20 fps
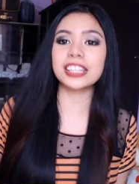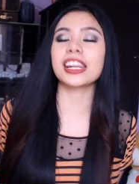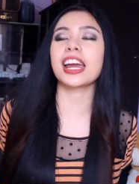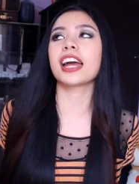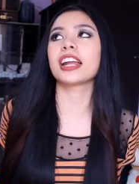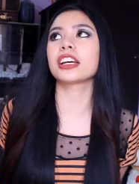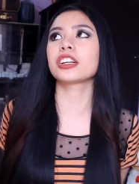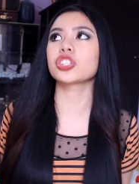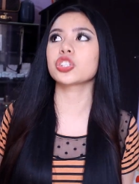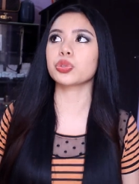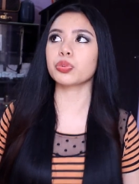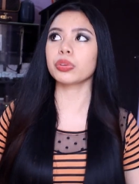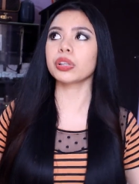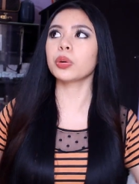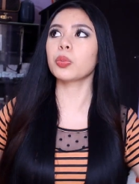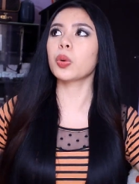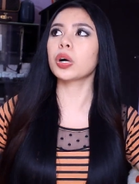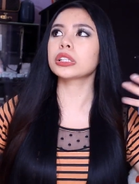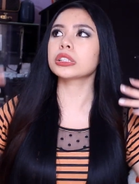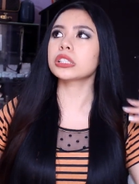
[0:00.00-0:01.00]
and I just
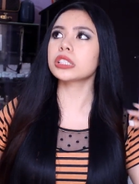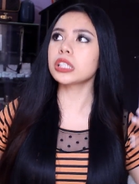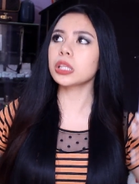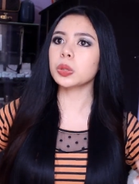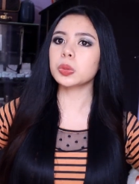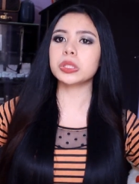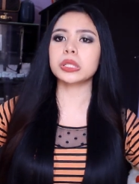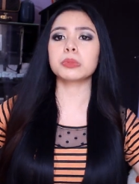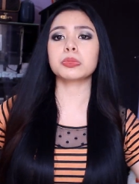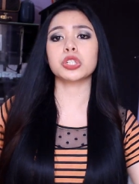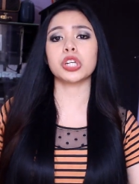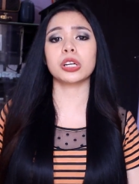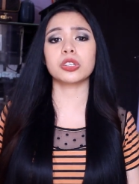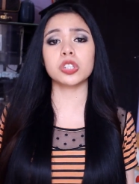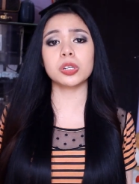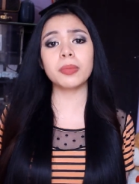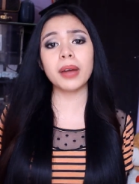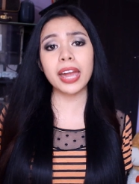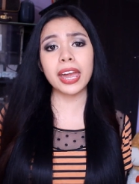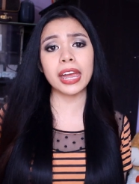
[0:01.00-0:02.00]
really want, you know, some
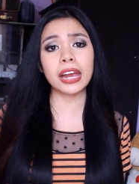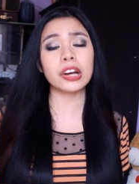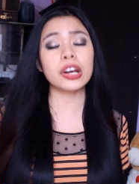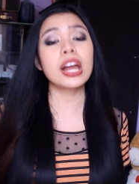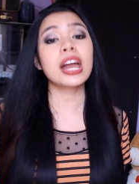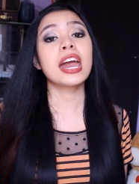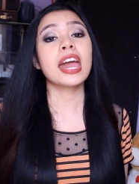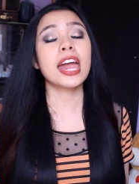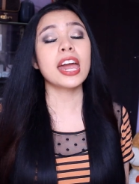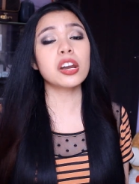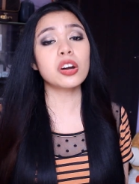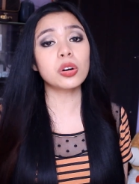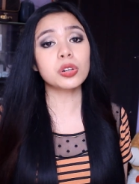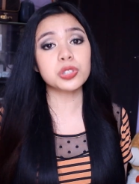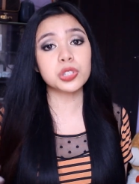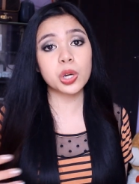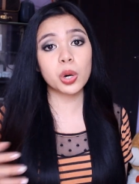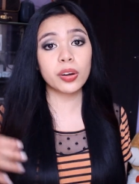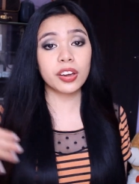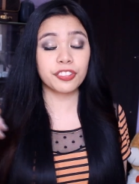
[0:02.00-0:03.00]
change in my hair. And
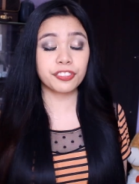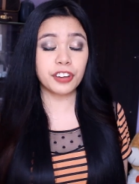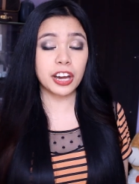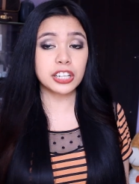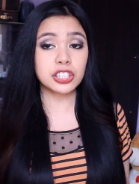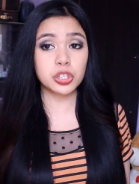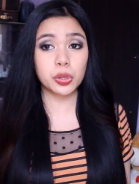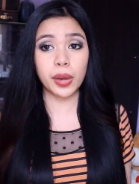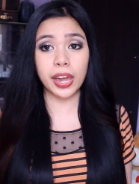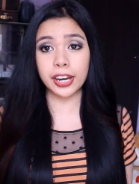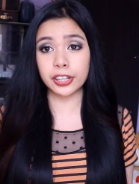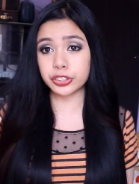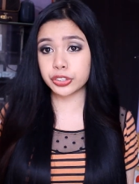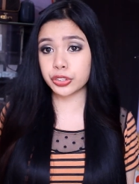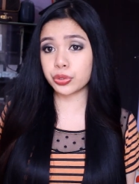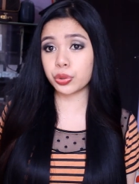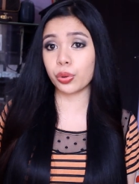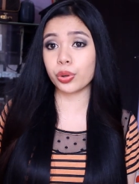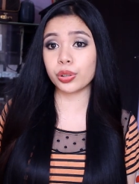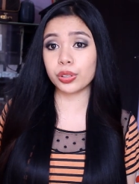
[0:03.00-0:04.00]
also, if I do hair
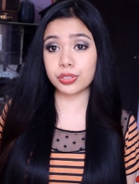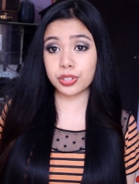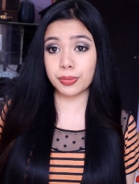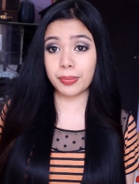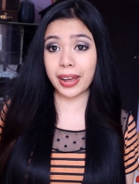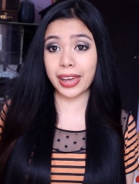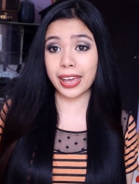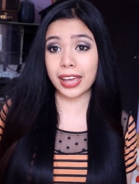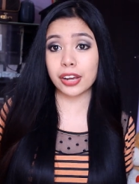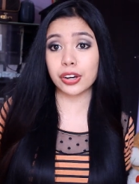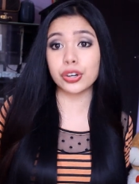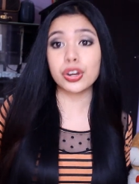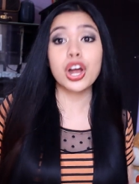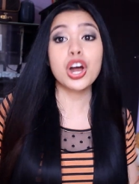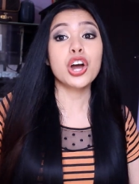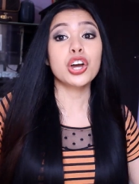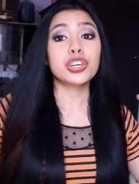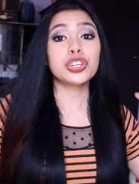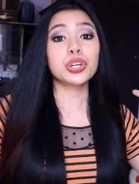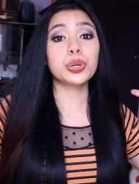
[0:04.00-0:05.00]
tutorials in my hair,
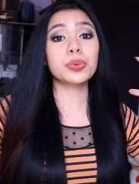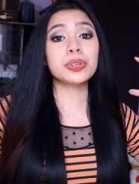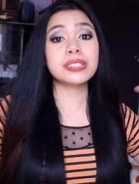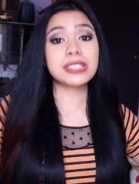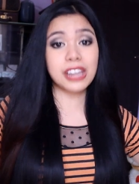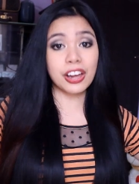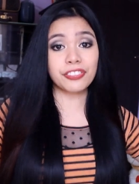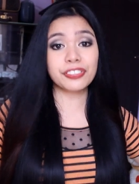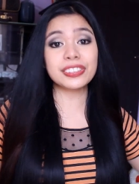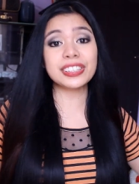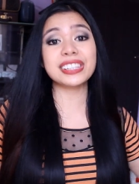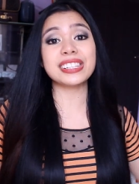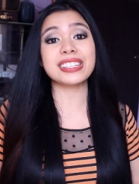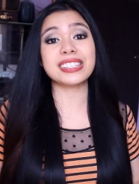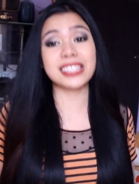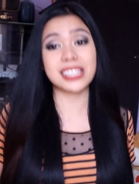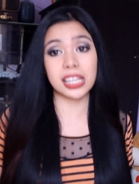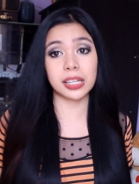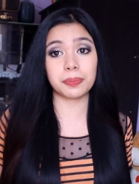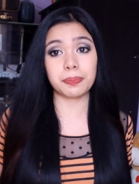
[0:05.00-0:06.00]
you would definitely
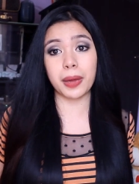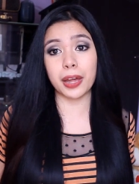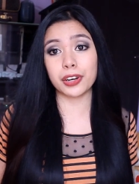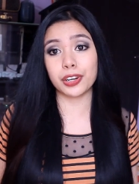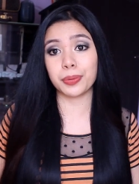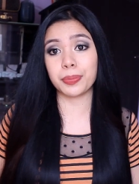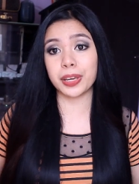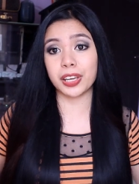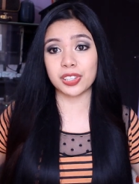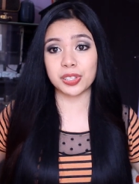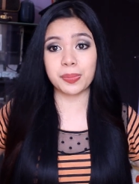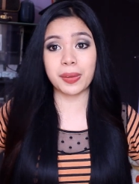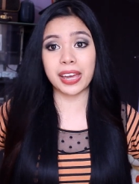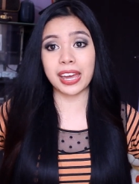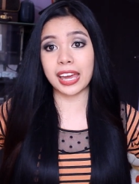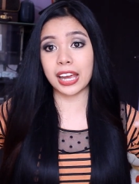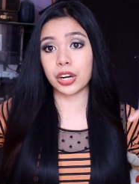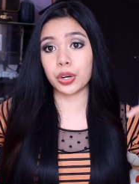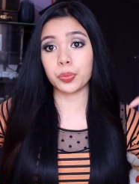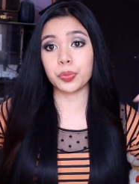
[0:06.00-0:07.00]
see it better because my
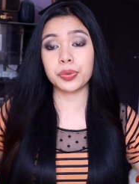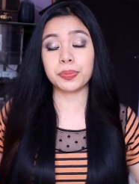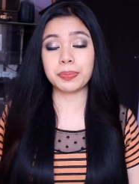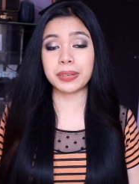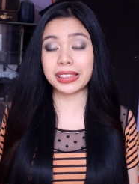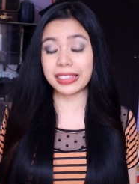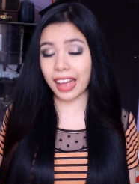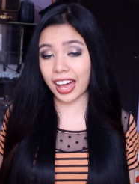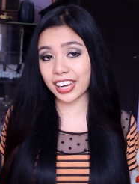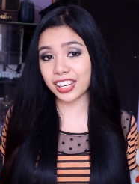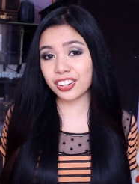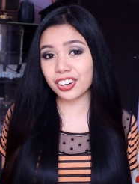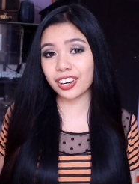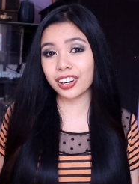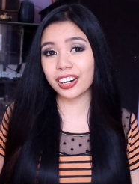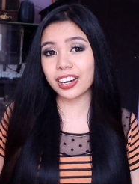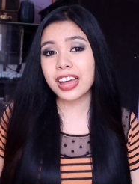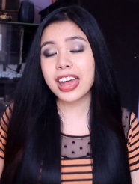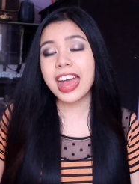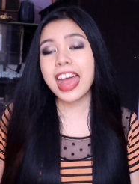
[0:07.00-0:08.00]
hair would be
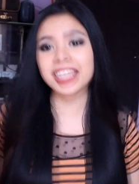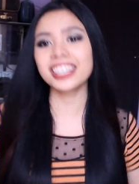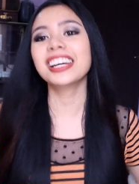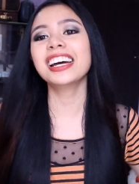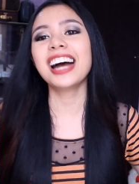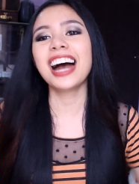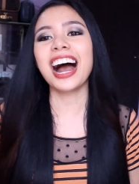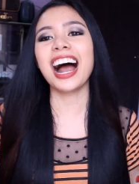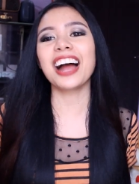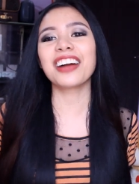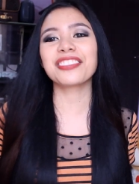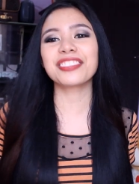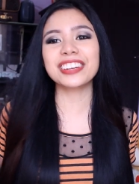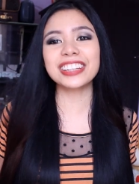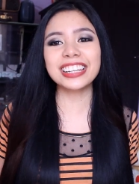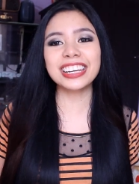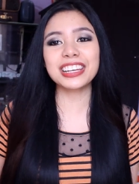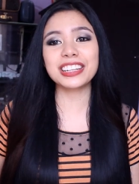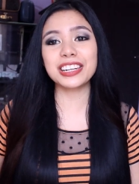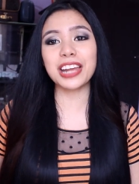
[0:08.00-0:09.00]
lighter.
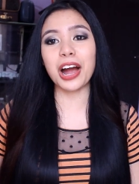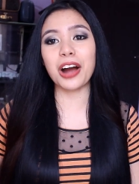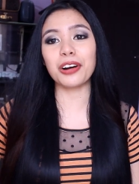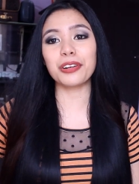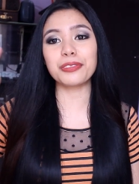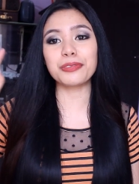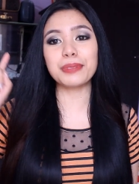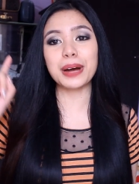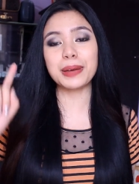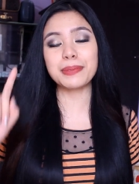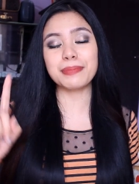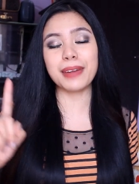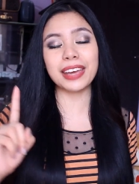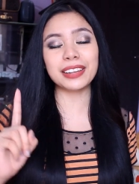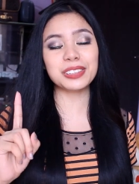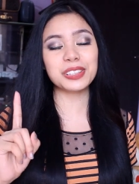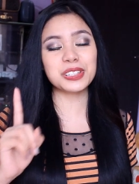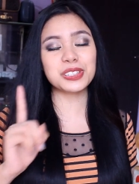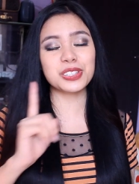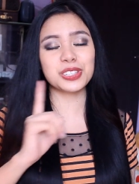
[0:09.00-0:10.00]
My
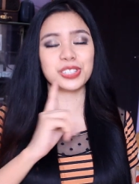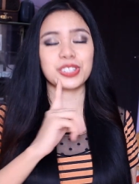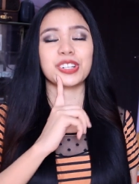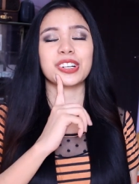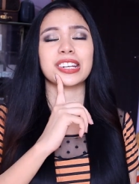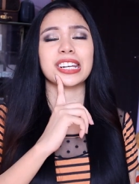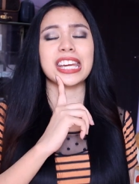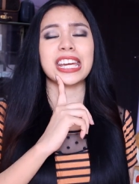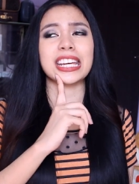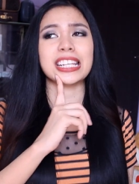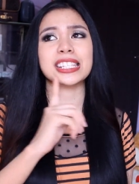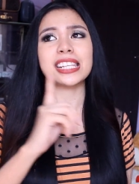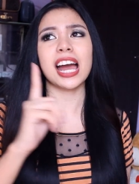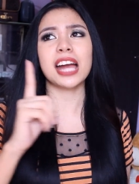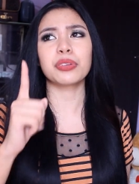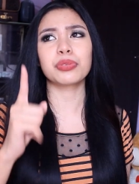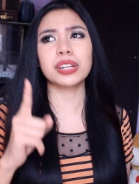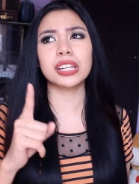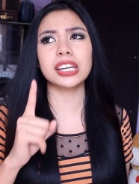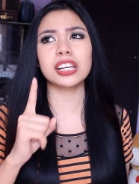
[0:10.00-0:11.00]
main concern is
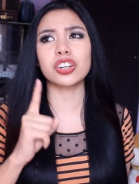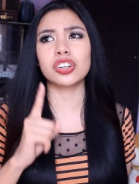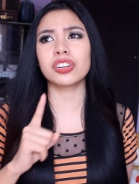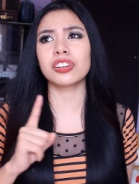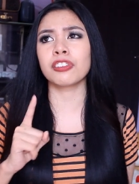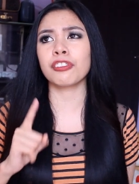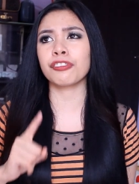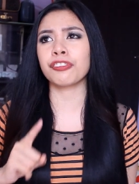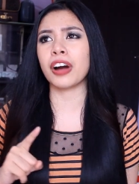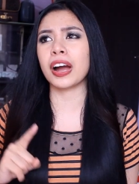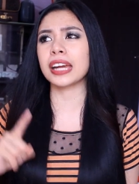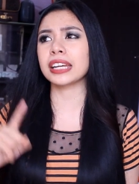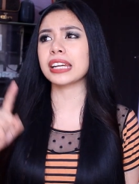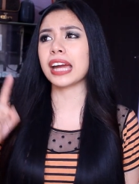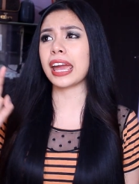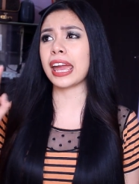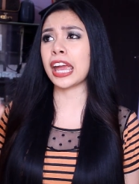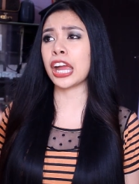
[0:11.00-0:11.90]
I really couldn't find a